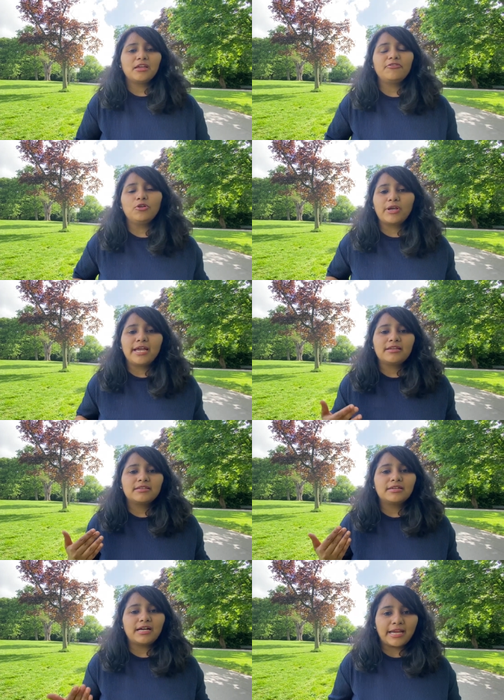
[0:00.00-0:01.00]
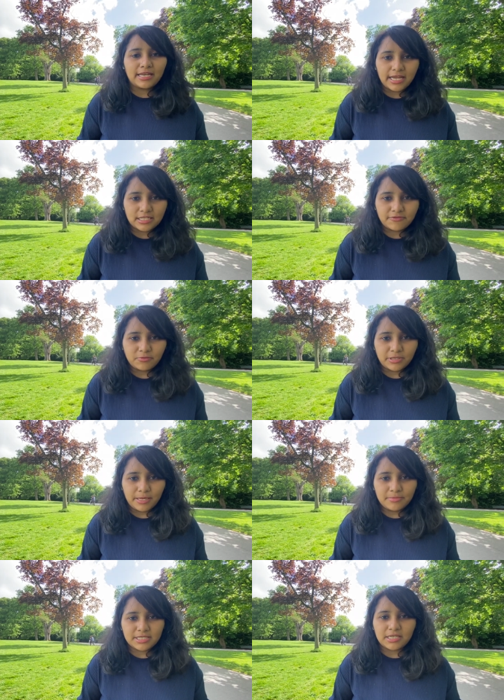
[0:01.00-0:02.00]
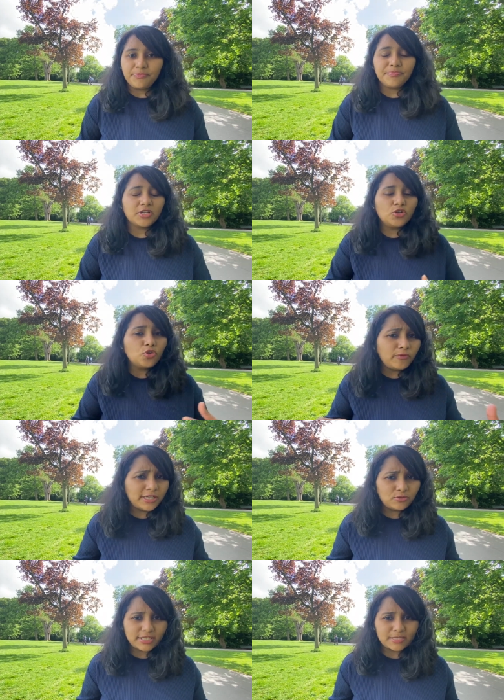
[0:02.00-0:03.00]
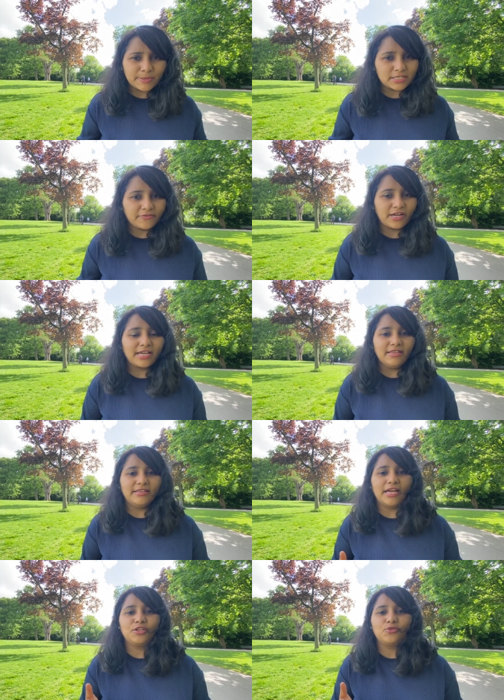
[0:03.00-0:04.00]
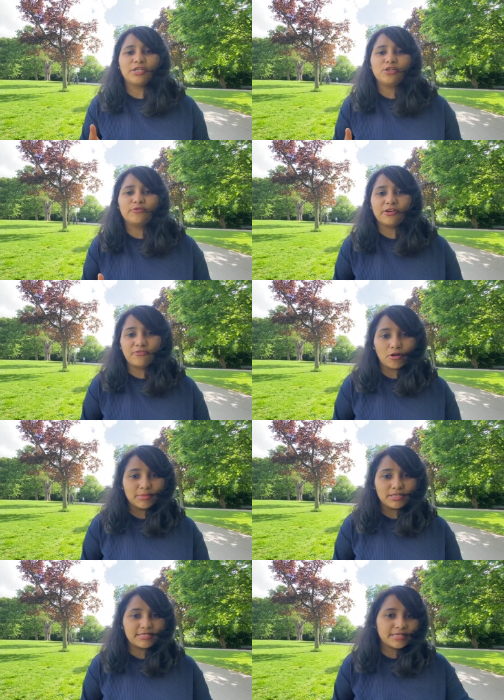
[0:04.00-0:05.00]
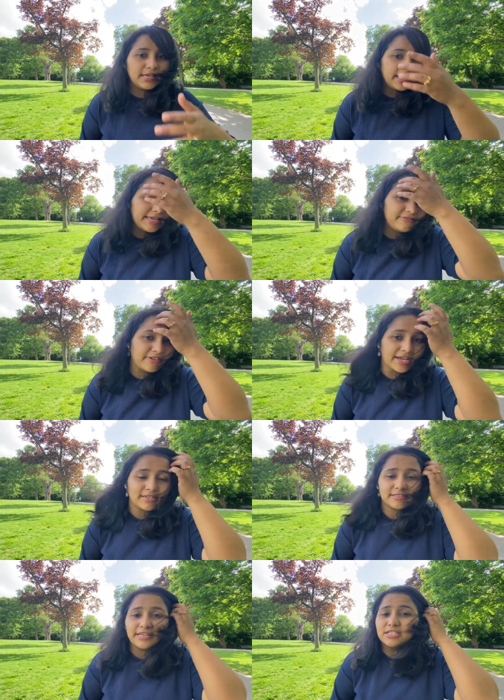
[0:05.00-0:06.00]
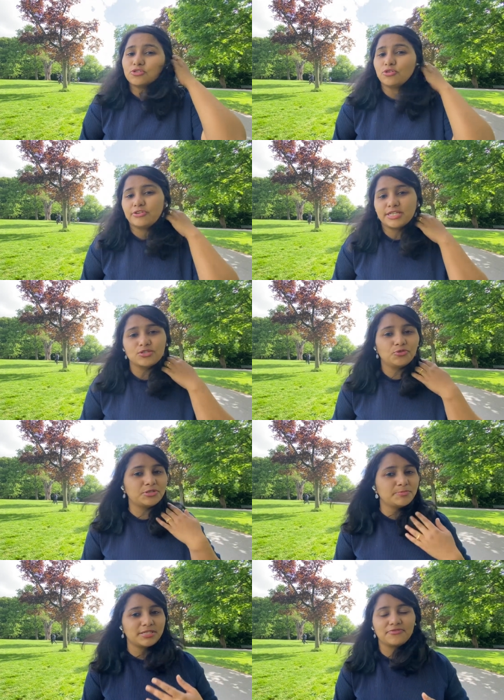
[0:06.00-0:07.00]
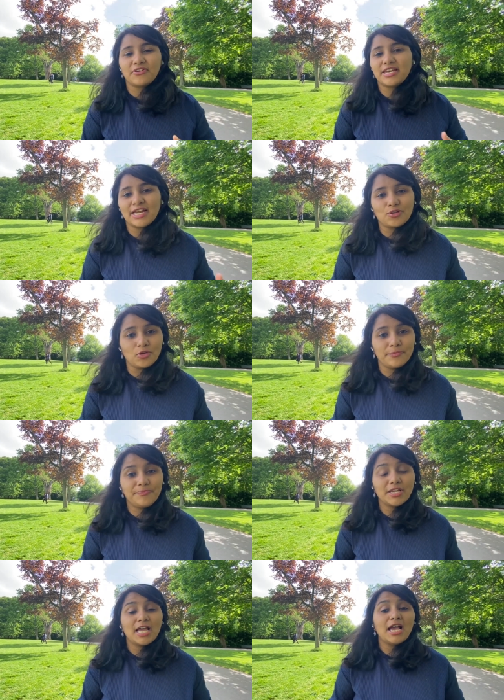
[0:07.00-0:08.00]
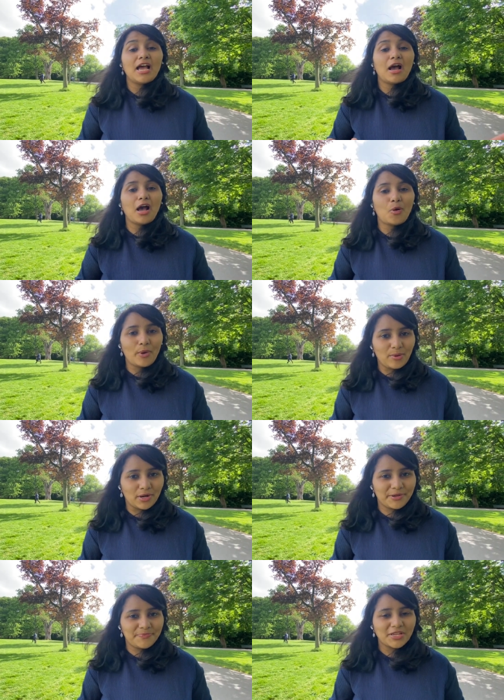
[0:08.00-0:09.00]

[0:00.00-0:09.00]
if you look at the guidelines from the embassy, nowhere do they specify that you need to wear formals. In fact, there is no dress code specified at all. However,